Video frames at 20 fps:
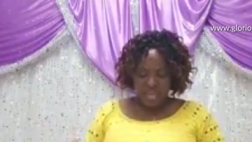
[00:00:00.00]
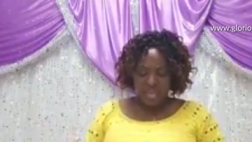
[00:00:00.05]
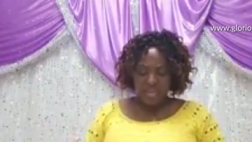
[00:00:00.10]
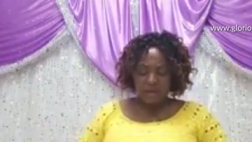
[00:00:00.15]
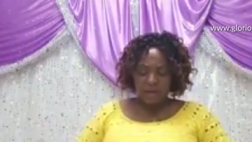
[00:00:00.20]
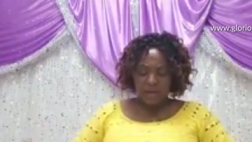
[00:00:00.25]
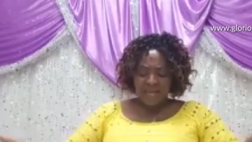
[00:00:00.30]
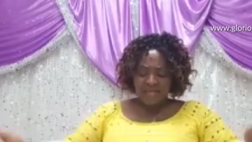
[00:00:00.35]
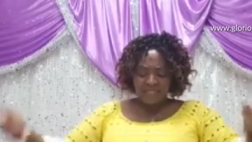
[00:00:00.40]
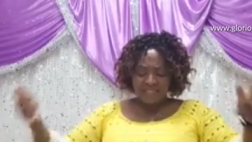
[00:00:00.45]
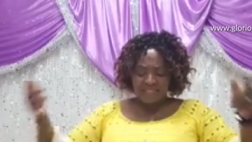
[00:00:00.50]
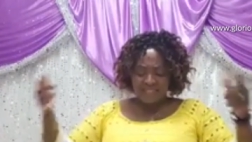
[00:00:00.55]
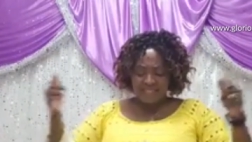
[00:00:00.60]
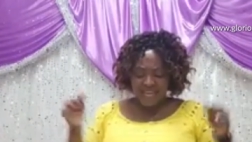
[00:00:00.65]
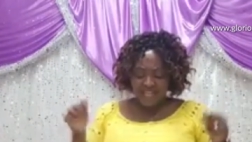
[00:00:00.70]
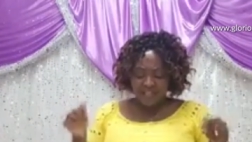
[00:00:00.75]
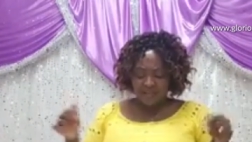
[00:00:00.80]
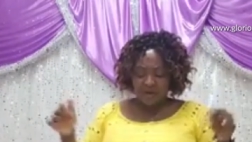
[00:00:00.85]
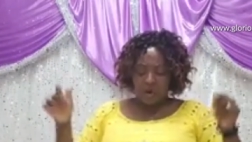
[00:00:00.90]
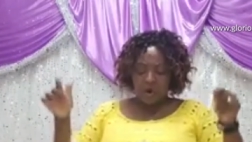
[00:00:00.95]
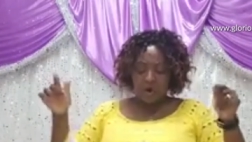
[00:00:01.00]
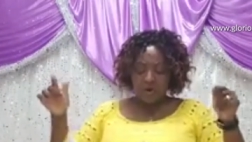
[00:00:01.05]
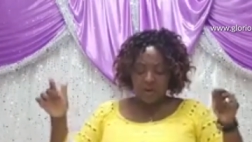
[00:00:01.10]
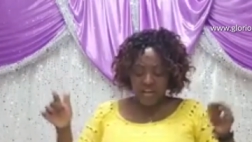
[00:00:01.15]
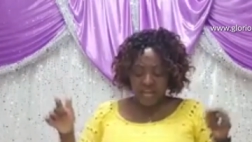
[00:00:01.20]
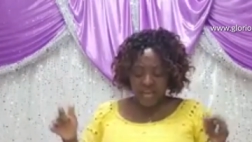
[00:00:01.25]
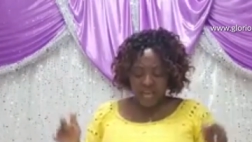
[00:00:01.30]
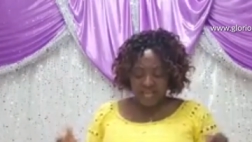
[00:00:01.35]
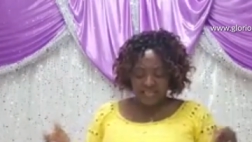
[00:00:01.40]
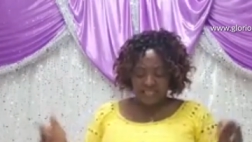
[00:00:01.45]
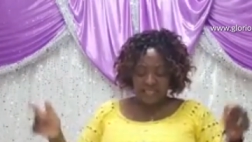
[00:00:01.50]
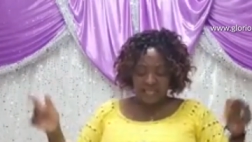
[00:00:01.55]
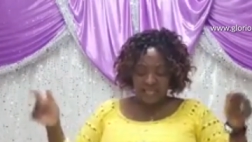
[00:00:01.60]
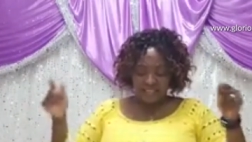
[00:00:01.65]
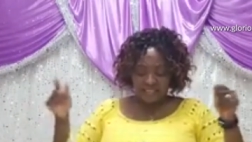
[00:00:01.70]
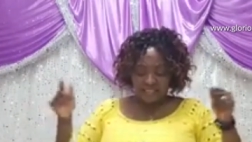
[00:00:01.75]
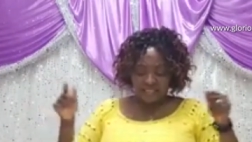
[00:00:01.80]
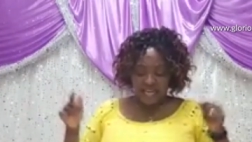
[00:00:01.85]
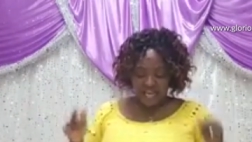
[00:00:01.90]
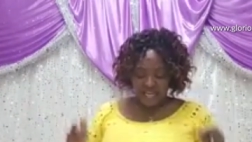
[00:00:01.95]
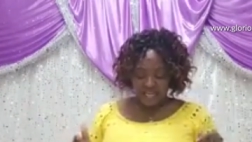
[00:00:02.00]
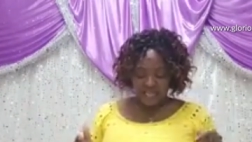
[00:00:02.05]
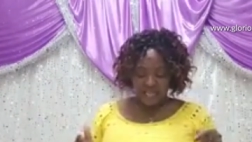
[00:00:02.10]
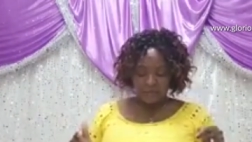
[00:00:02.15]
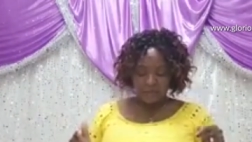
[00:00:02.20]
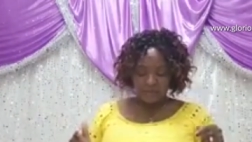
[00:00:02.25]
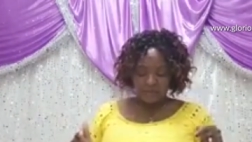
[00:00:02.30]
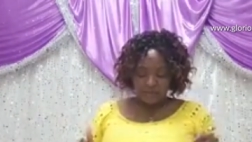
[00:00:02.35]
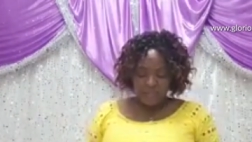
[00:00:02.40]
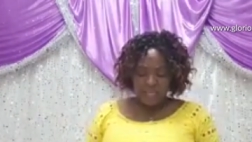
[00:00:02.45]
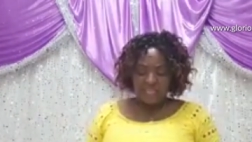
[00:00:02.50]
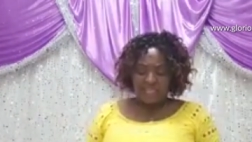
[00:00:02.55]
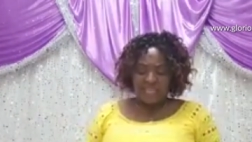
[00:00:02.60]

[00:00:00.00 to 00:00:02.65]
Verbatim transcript: and meditates on it daily.